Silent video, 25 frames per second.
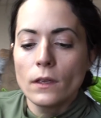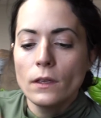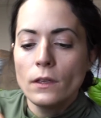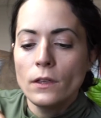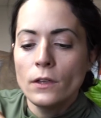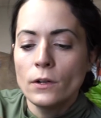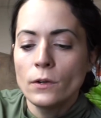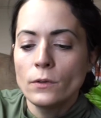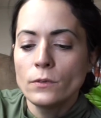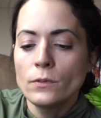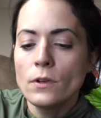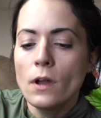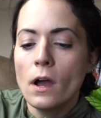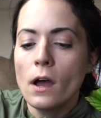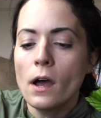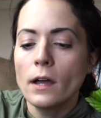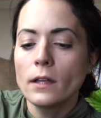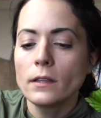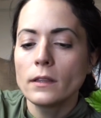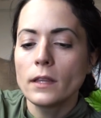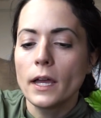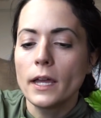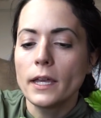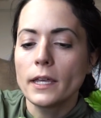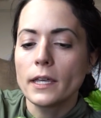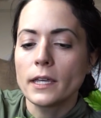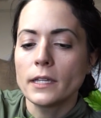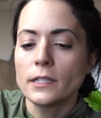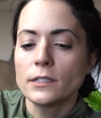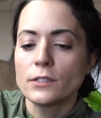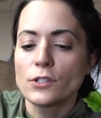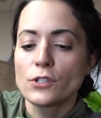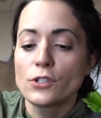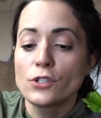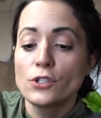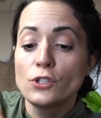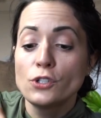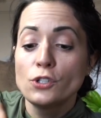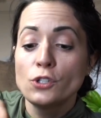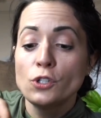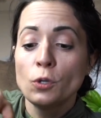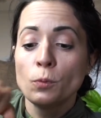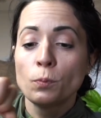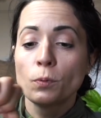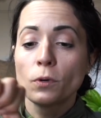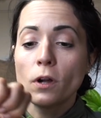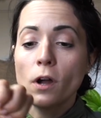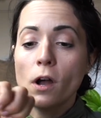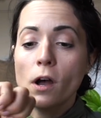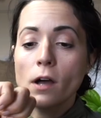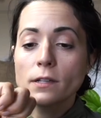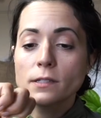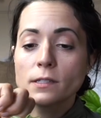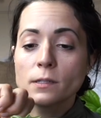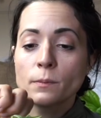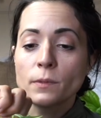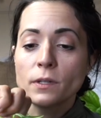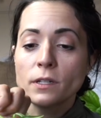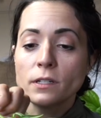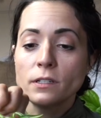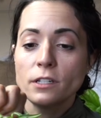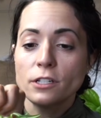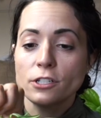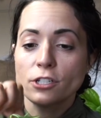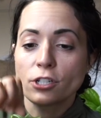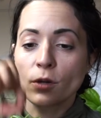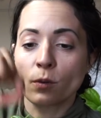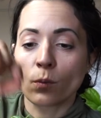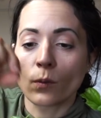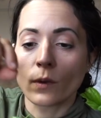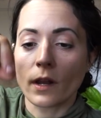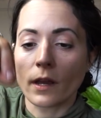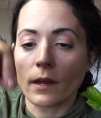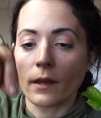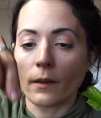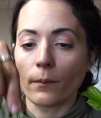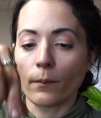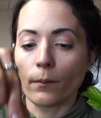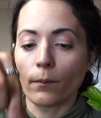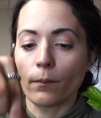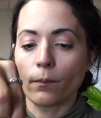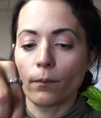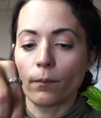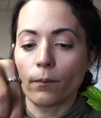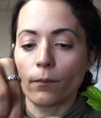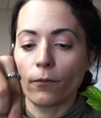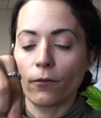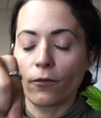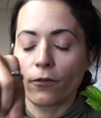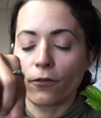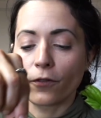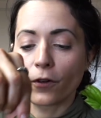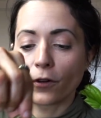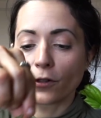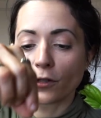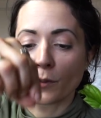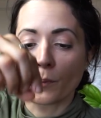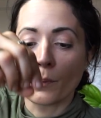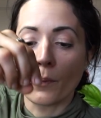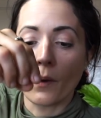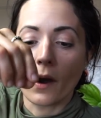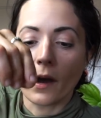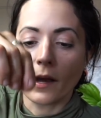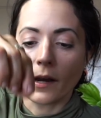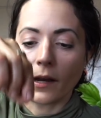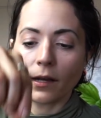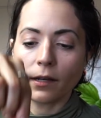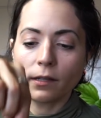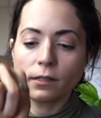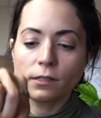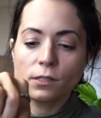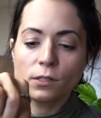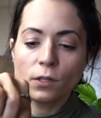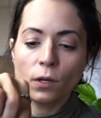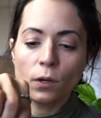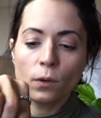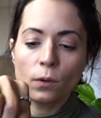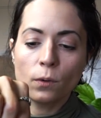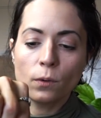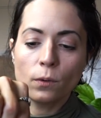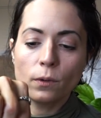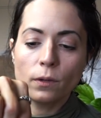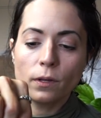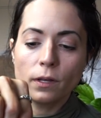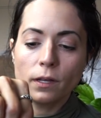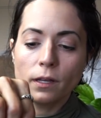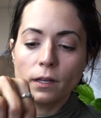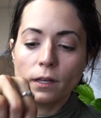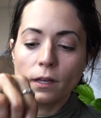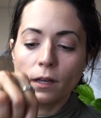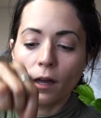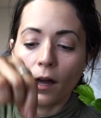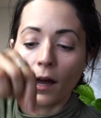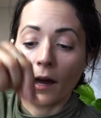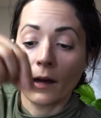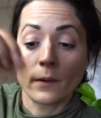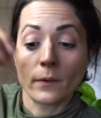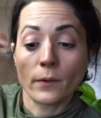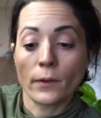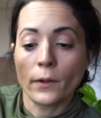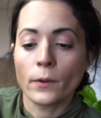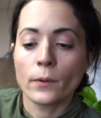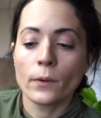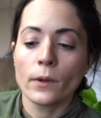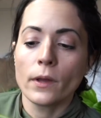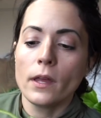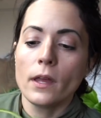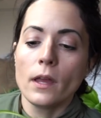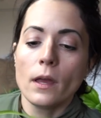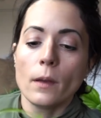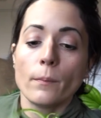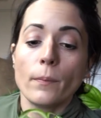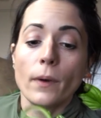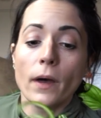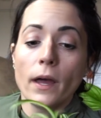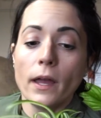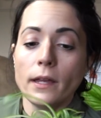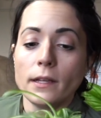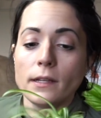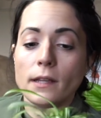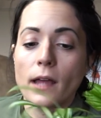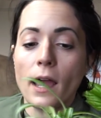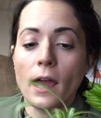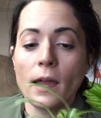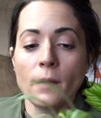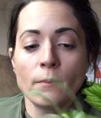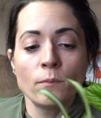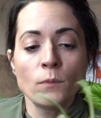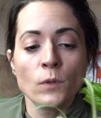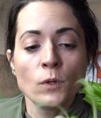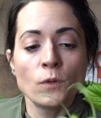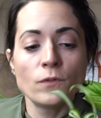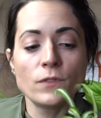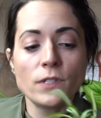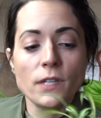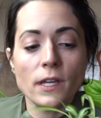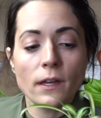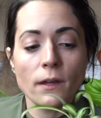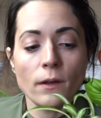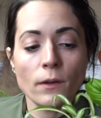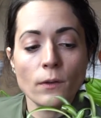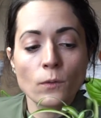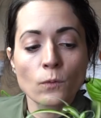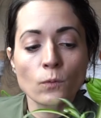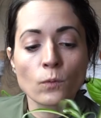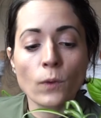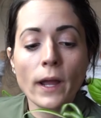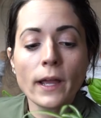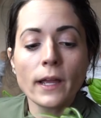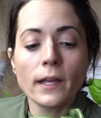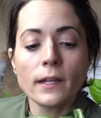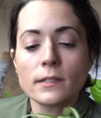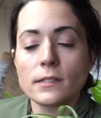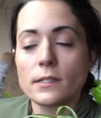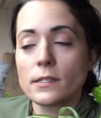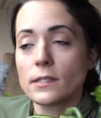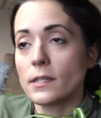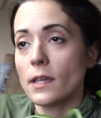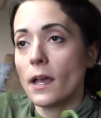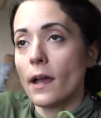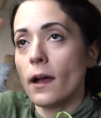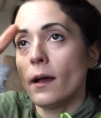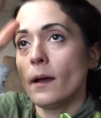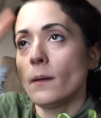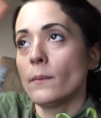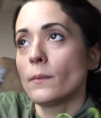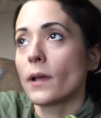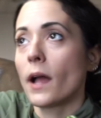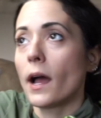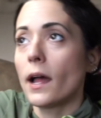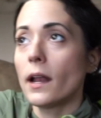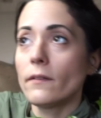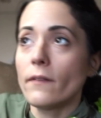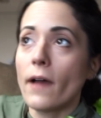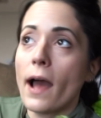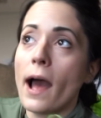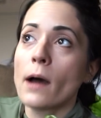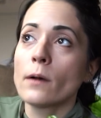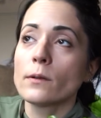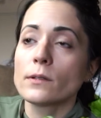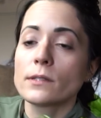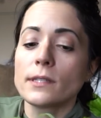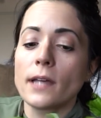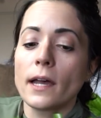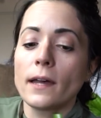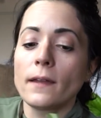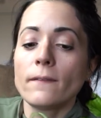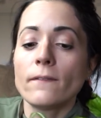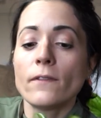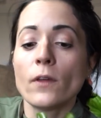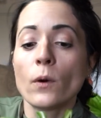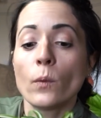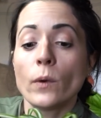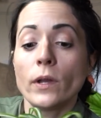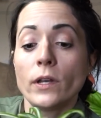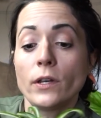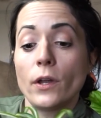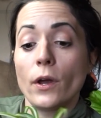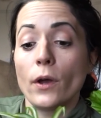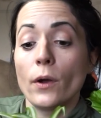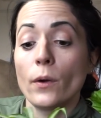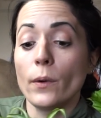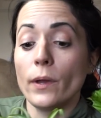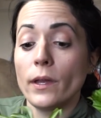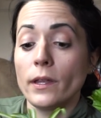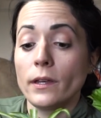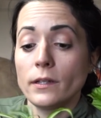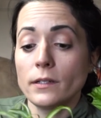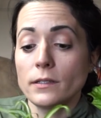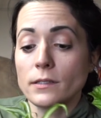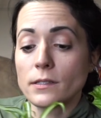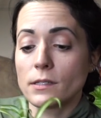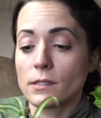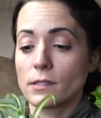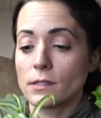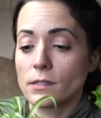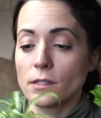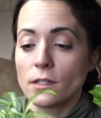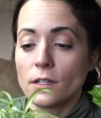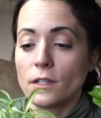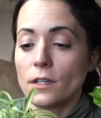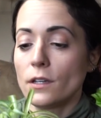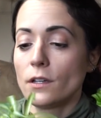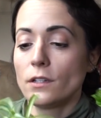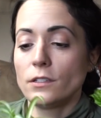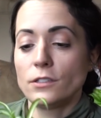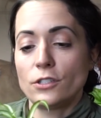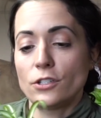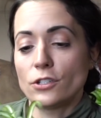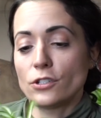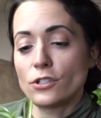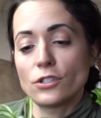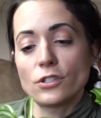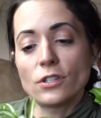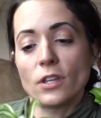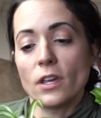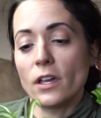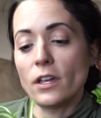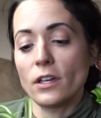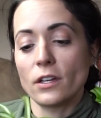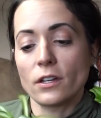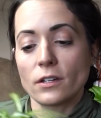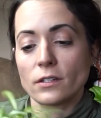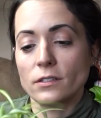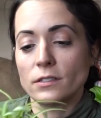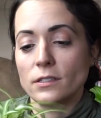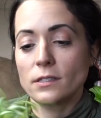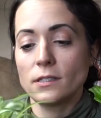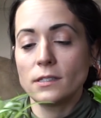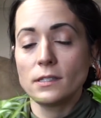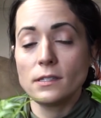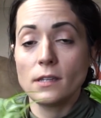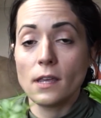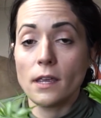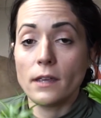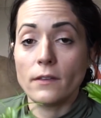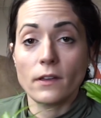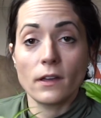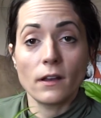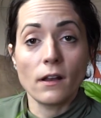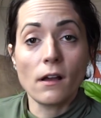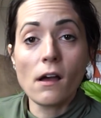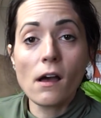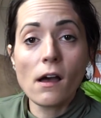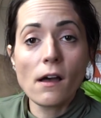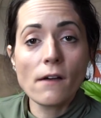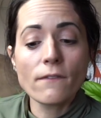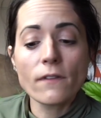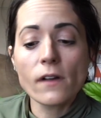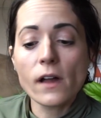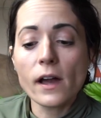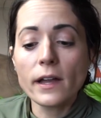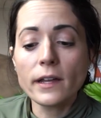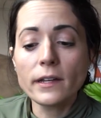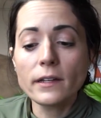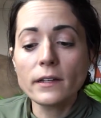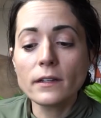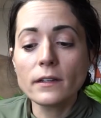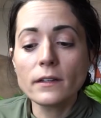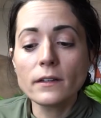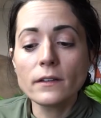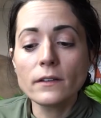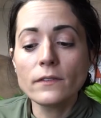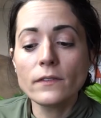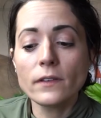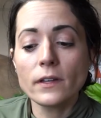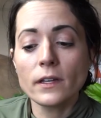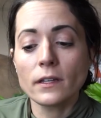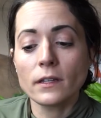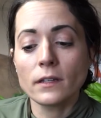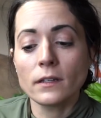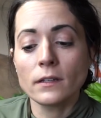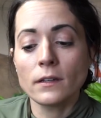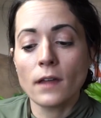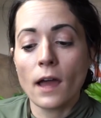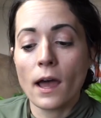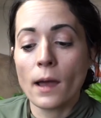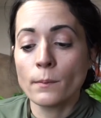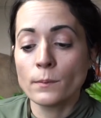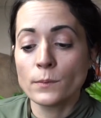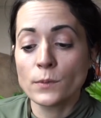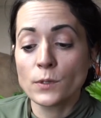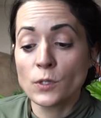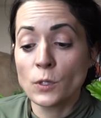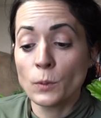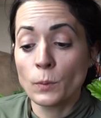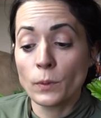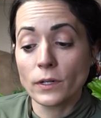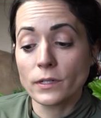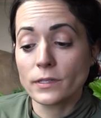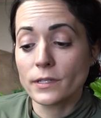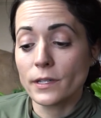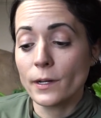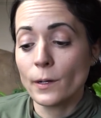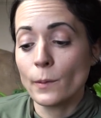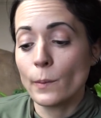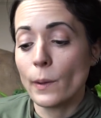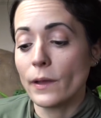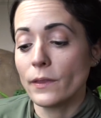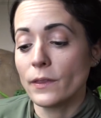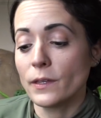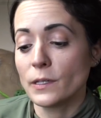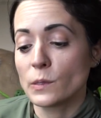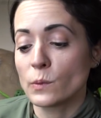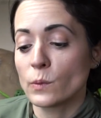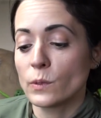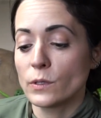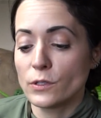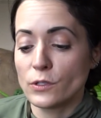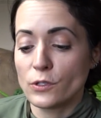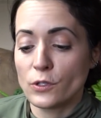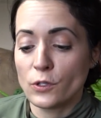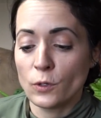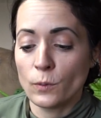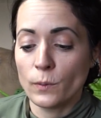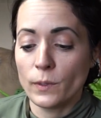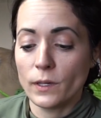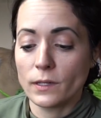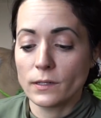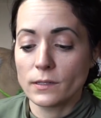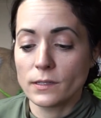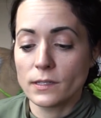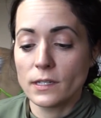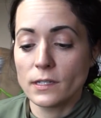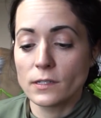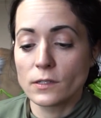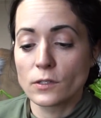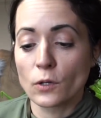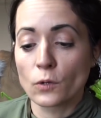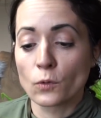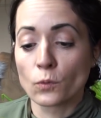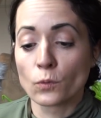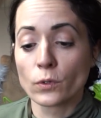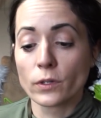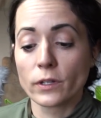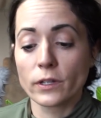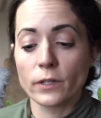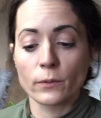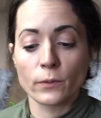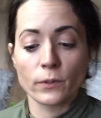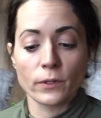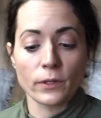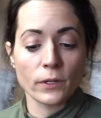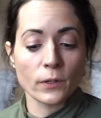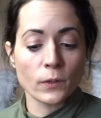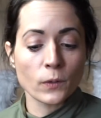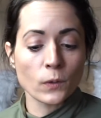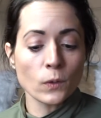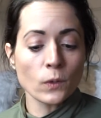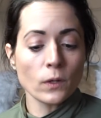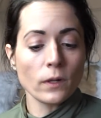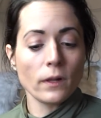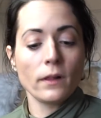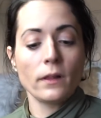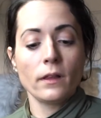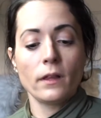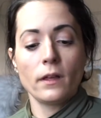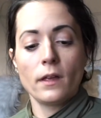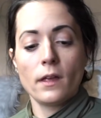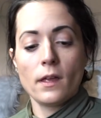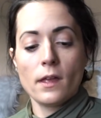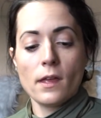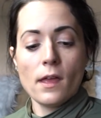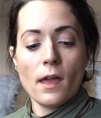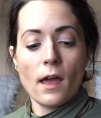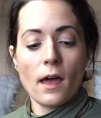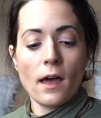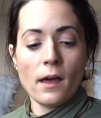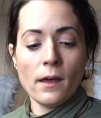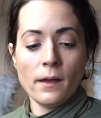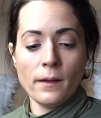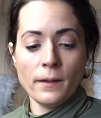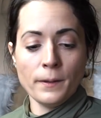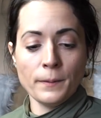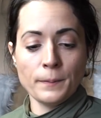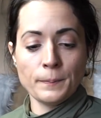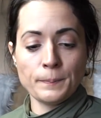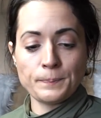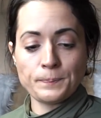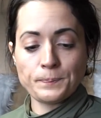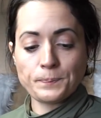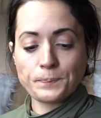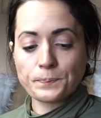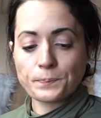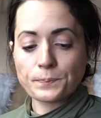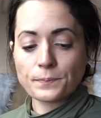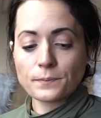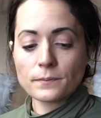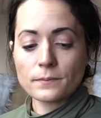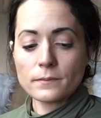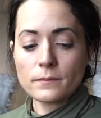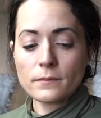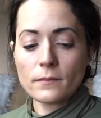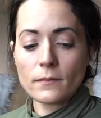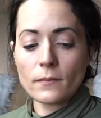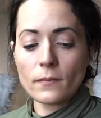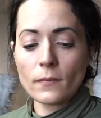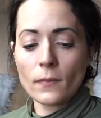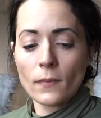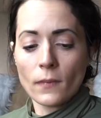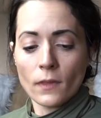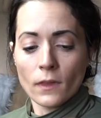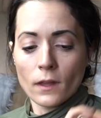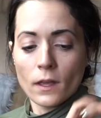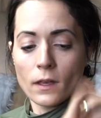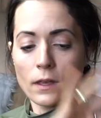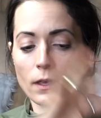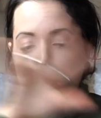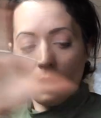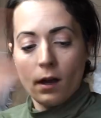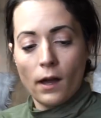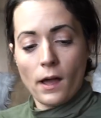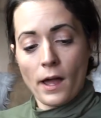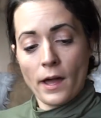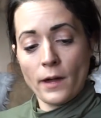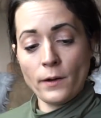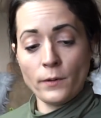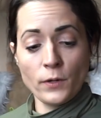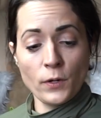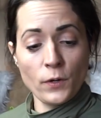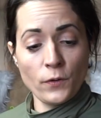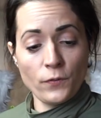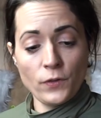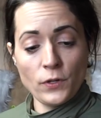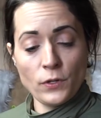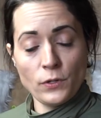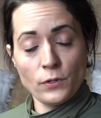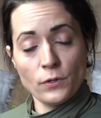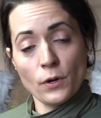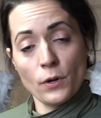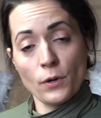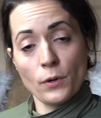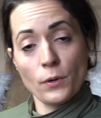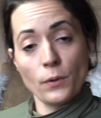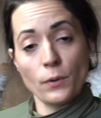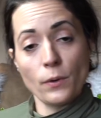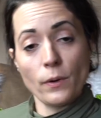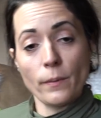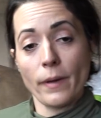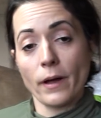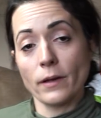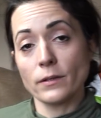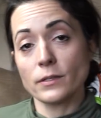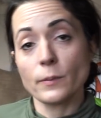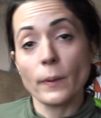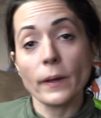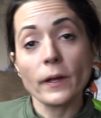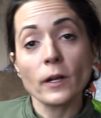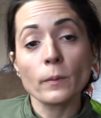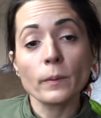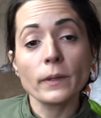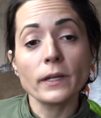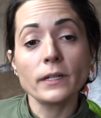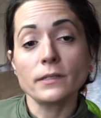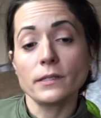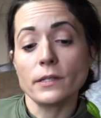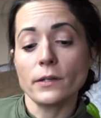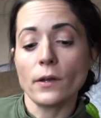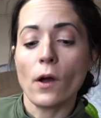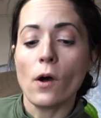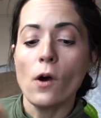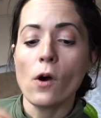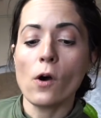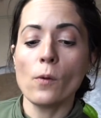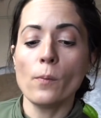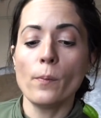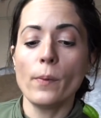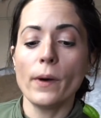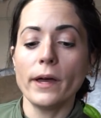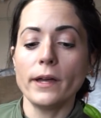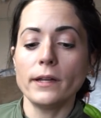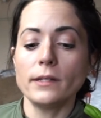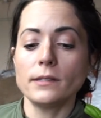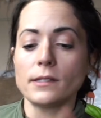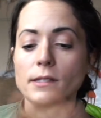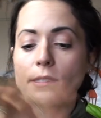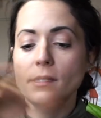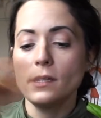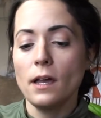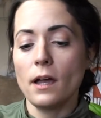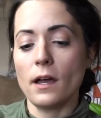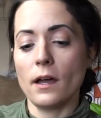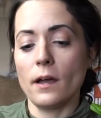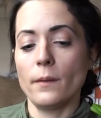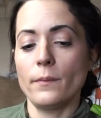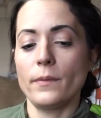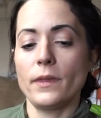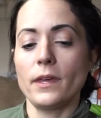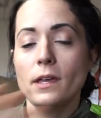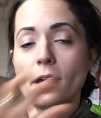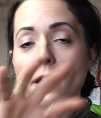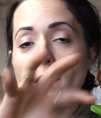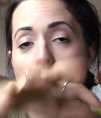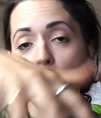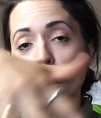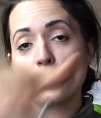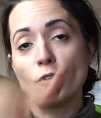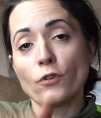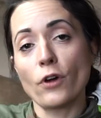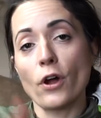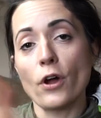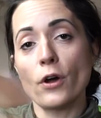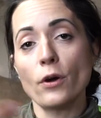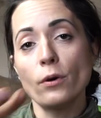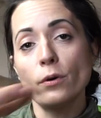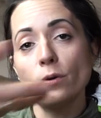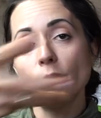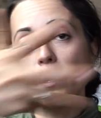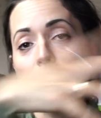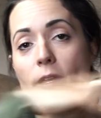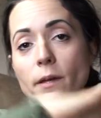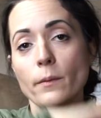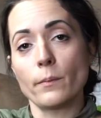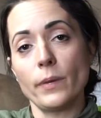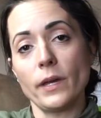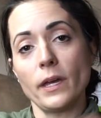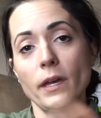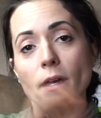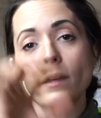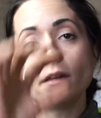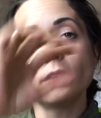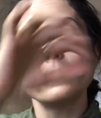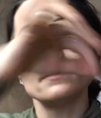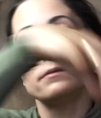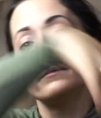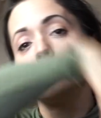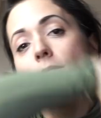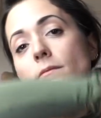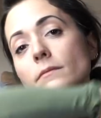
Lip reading: you know, not like in super awesome condition when I first bought it, so I don't know. But I moved it right kind of outside of the window, and it's just like taken off kind of, and I'm super excited about this one too because these look really, really cool. I don't know if you know about spider plants at all, but they kind of grow like a big